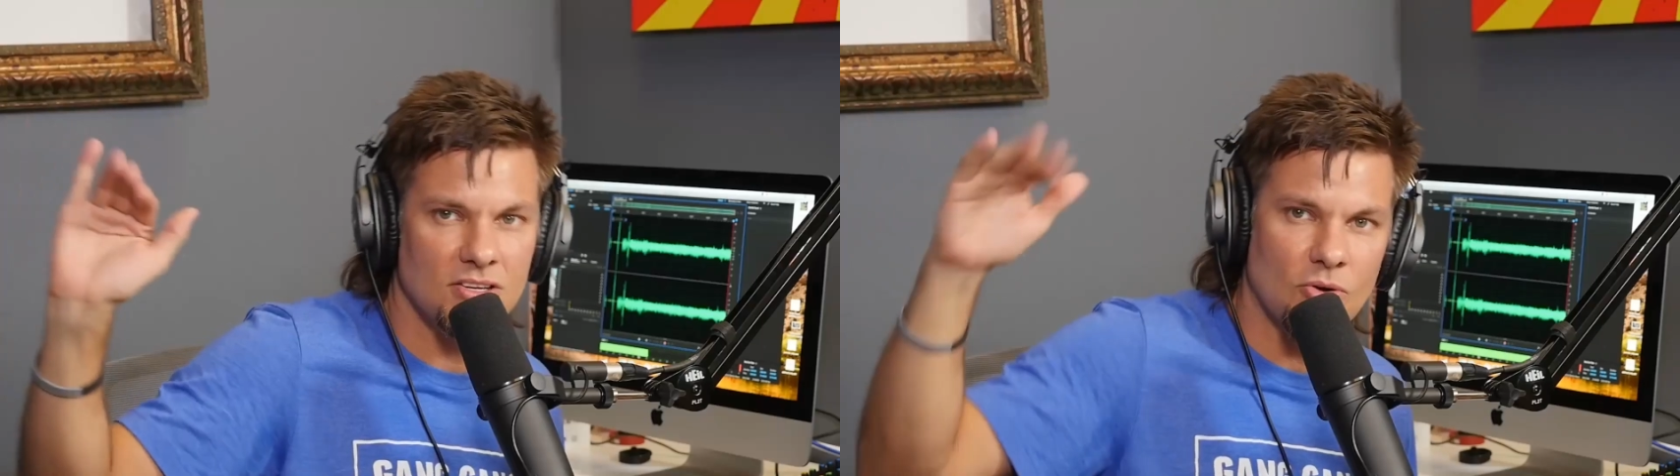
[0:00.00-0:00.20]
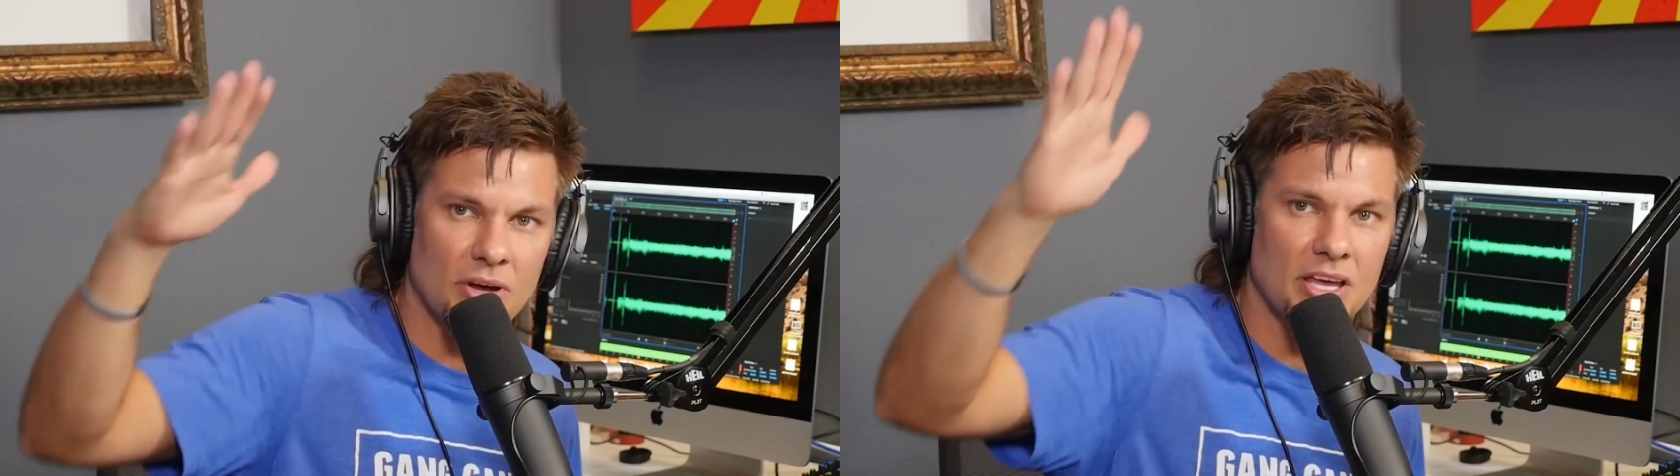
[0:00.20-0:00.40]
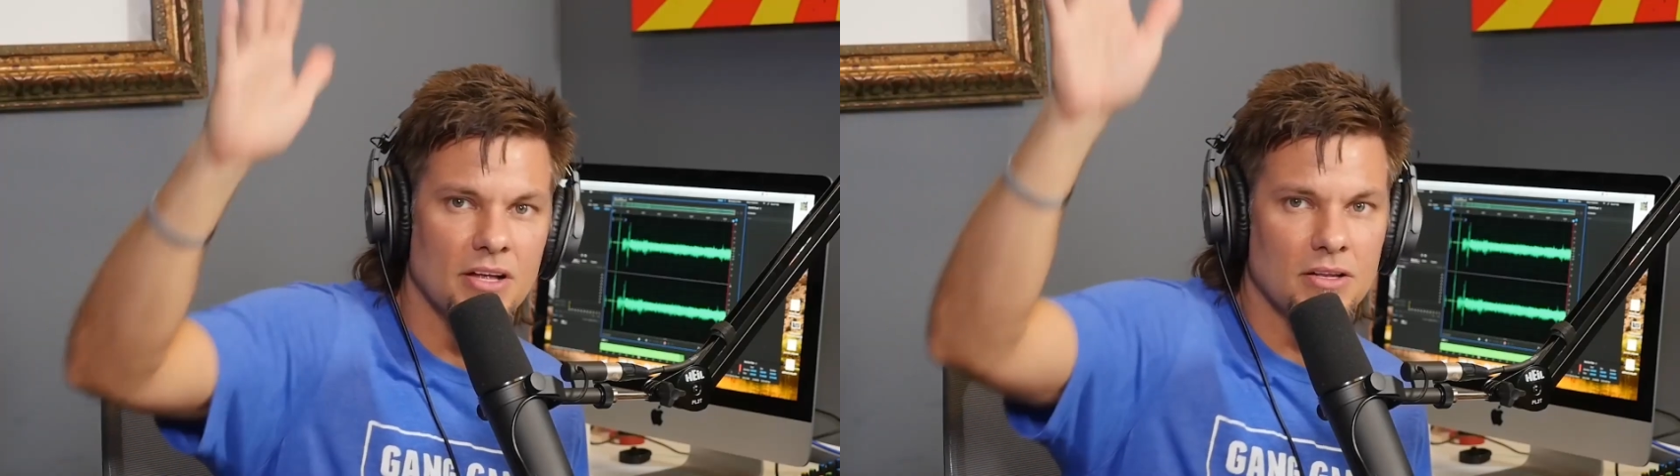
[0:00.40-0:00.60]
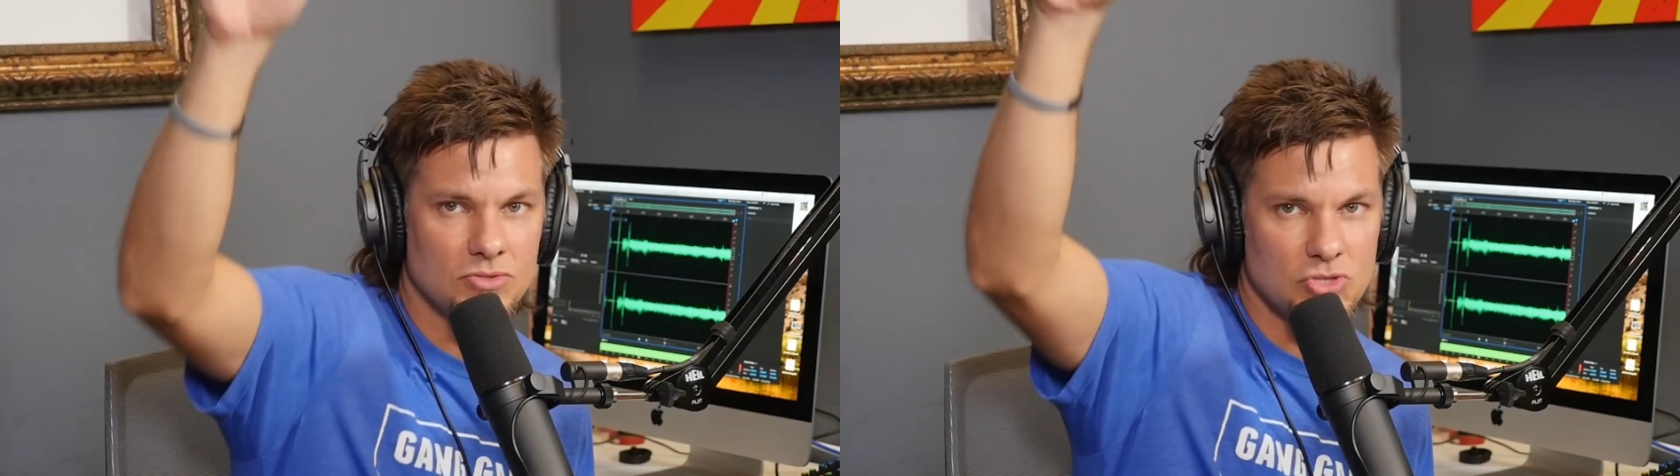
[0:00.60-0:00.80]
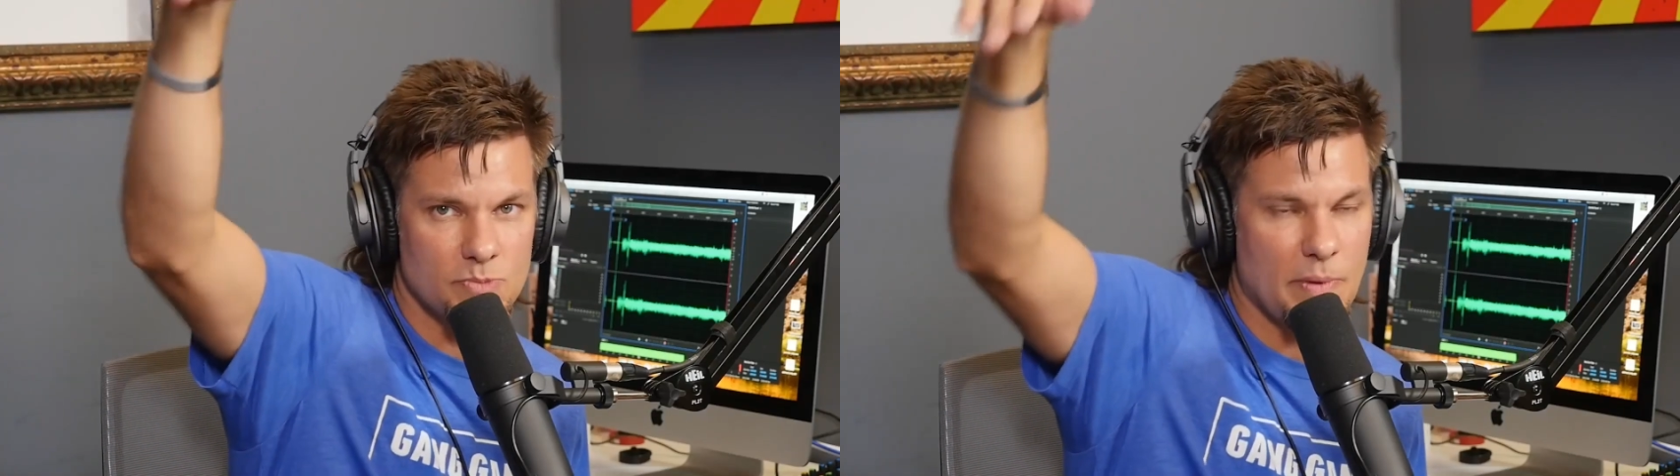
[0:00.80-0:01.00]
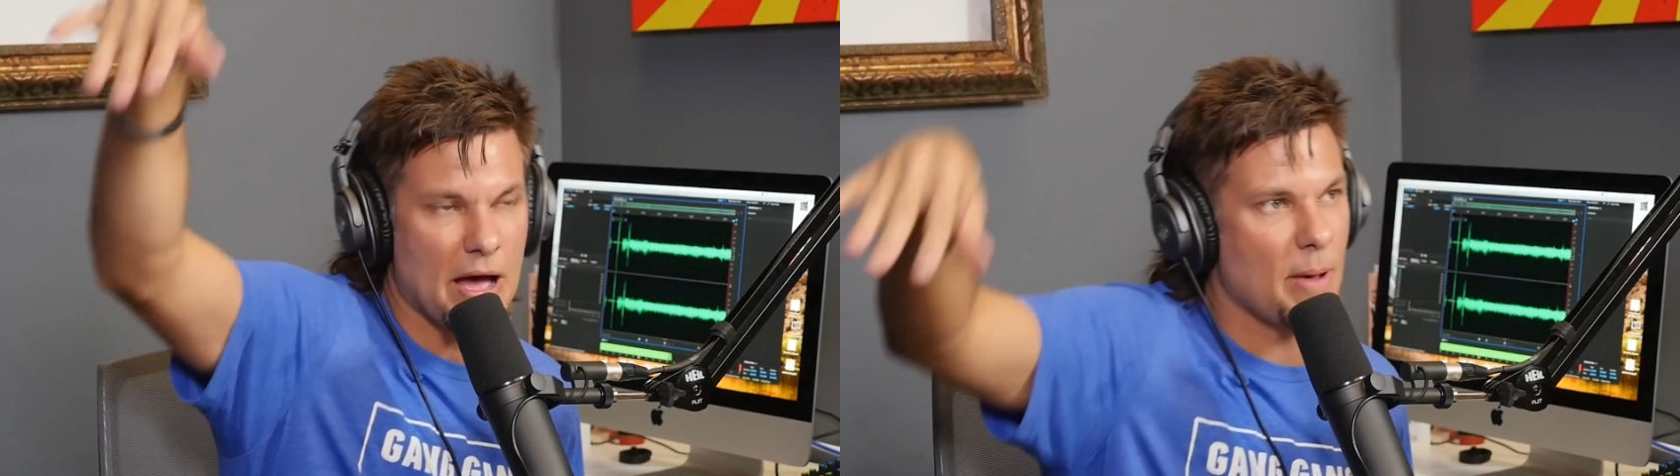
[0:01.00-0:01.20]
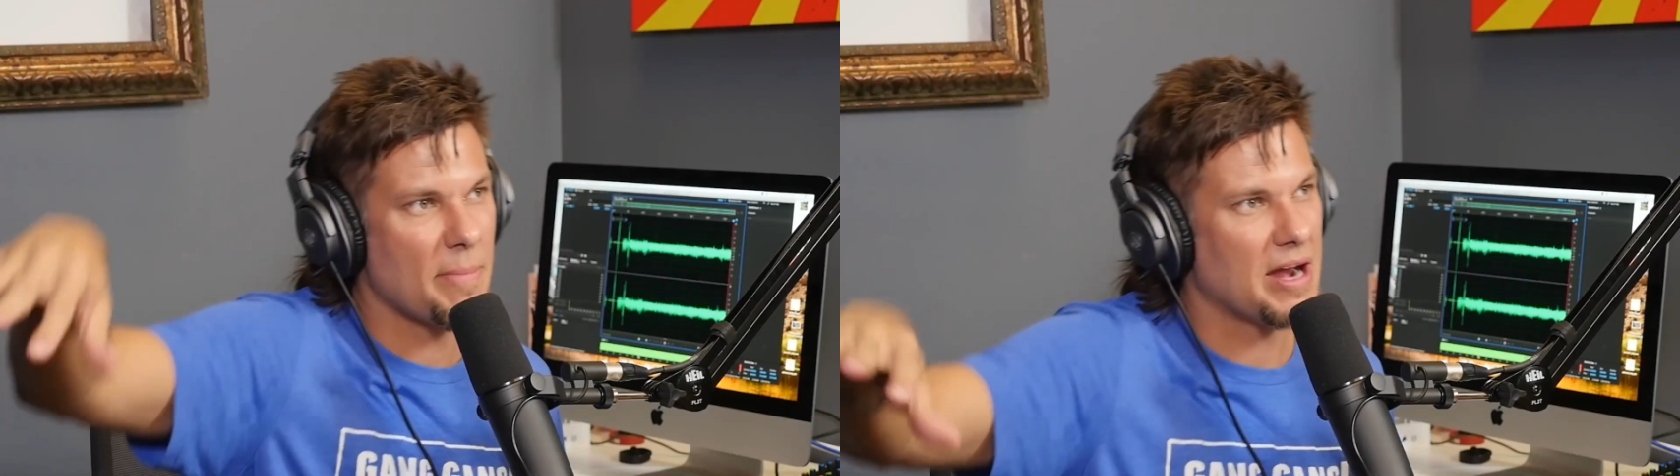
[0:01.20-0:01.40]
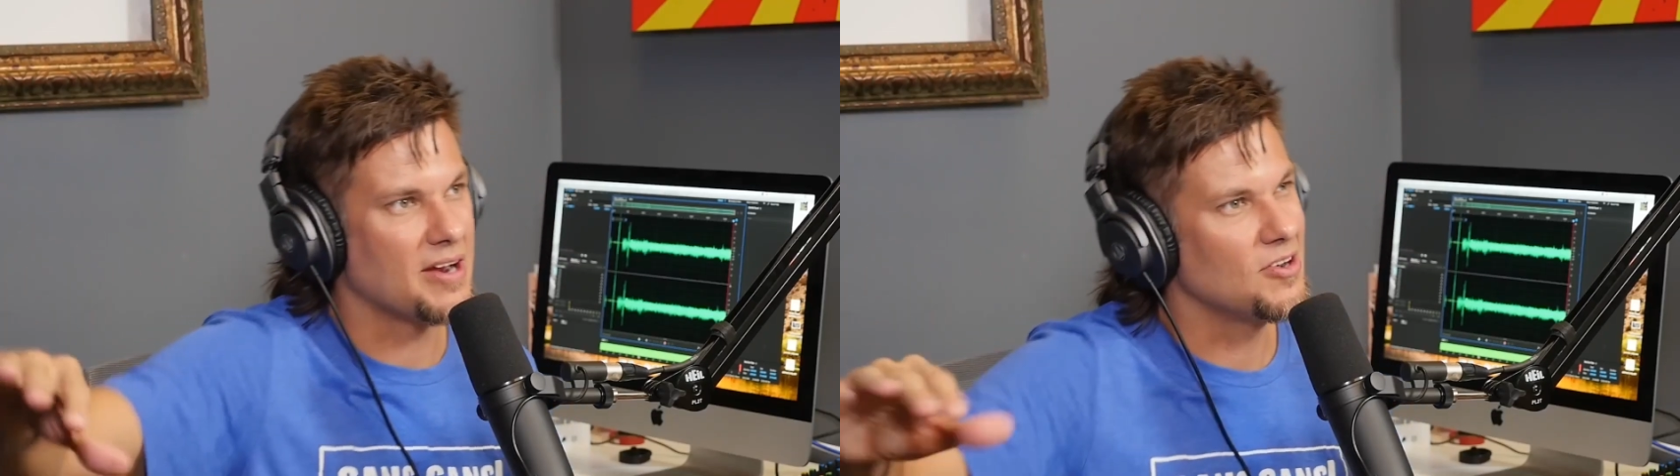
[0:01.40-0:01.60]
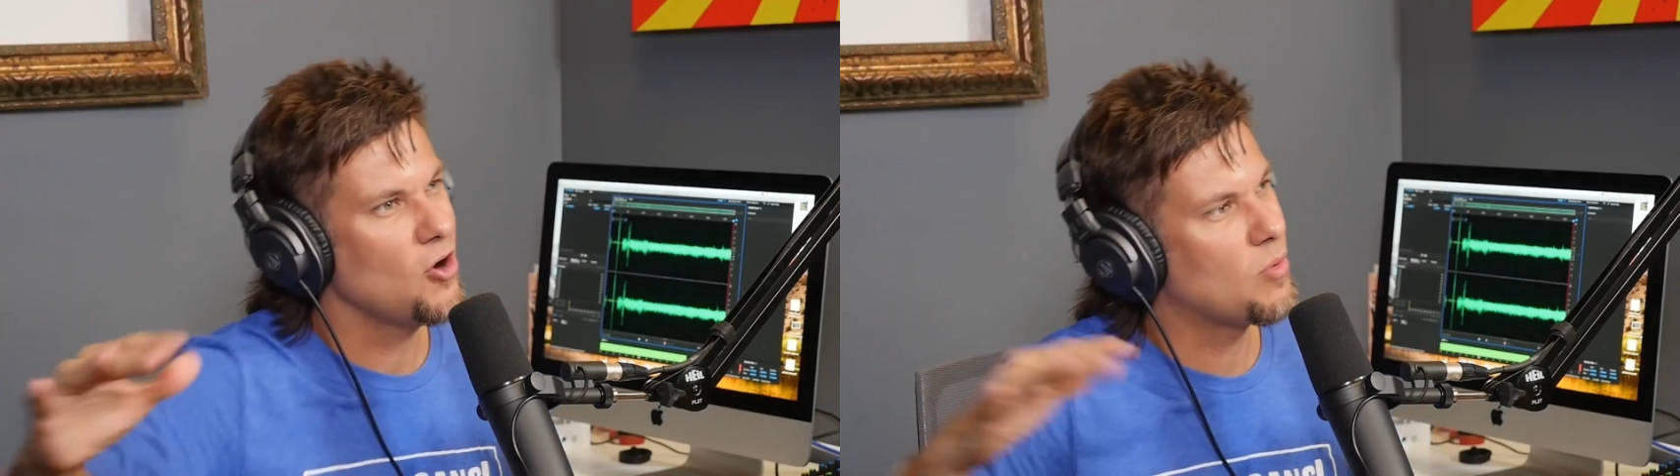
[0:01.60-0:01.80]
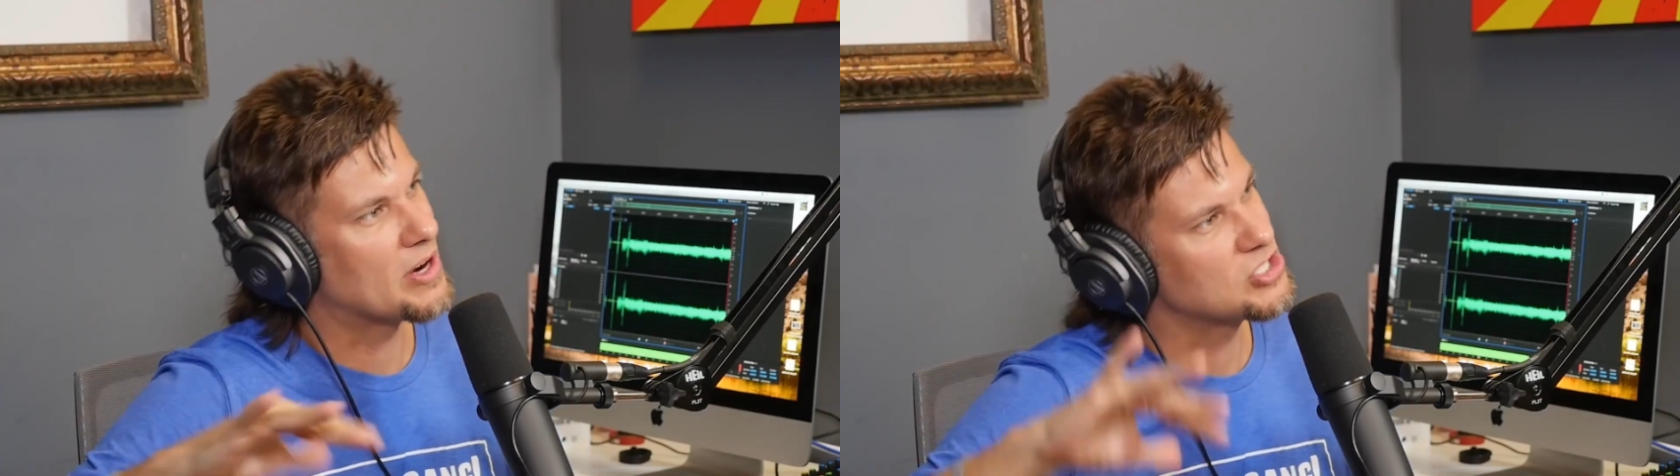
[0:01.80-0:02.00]
you know, a hill will just pop up out of
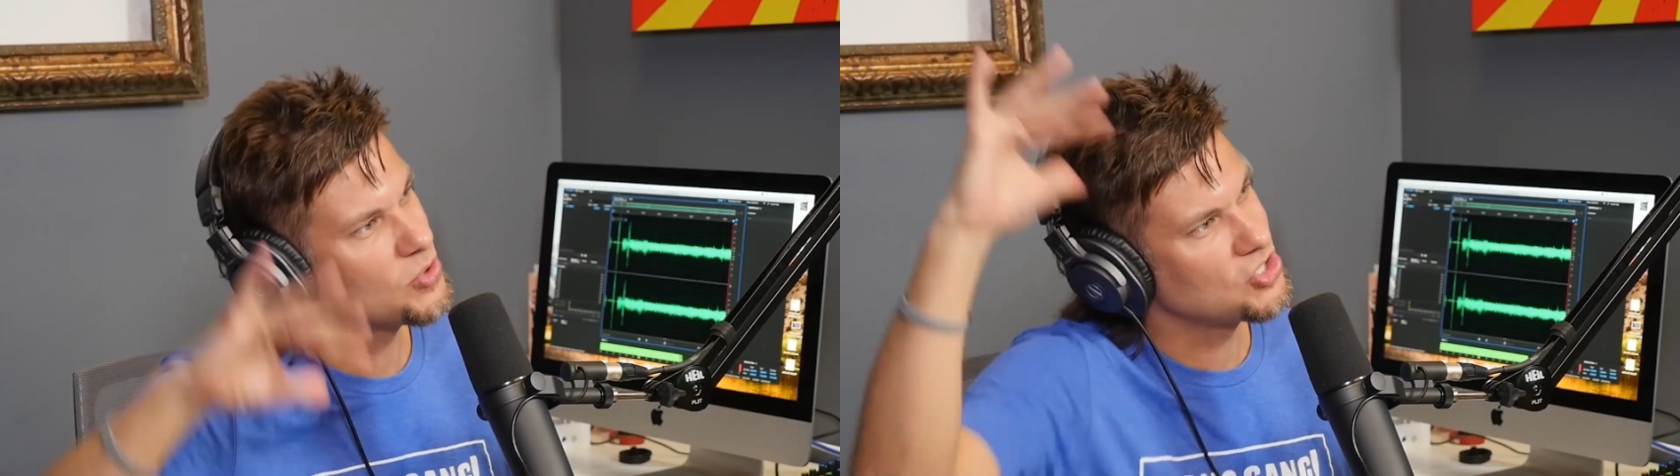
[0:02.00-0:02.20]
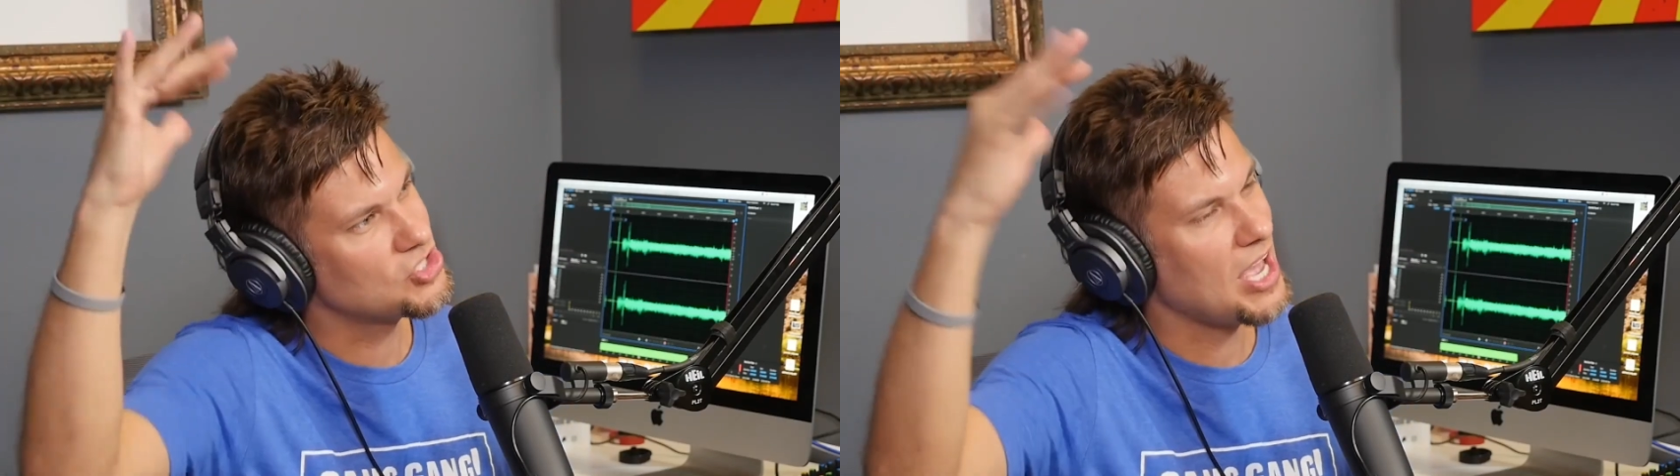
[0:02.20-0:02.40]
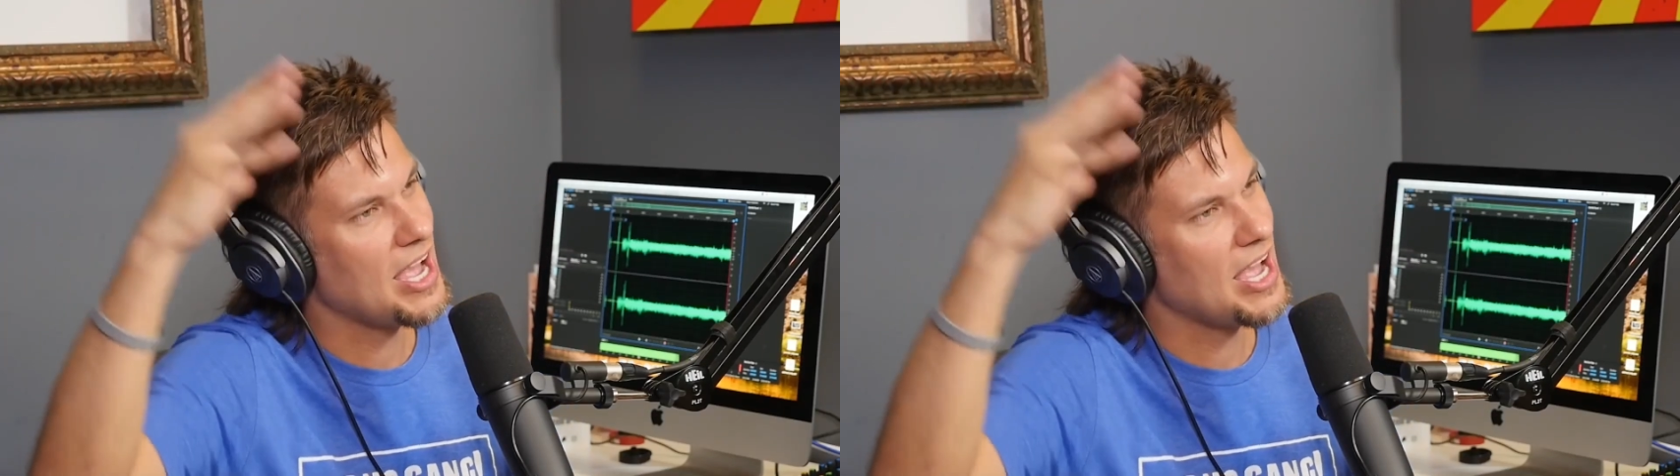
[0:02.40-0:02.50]
nowhere. So it just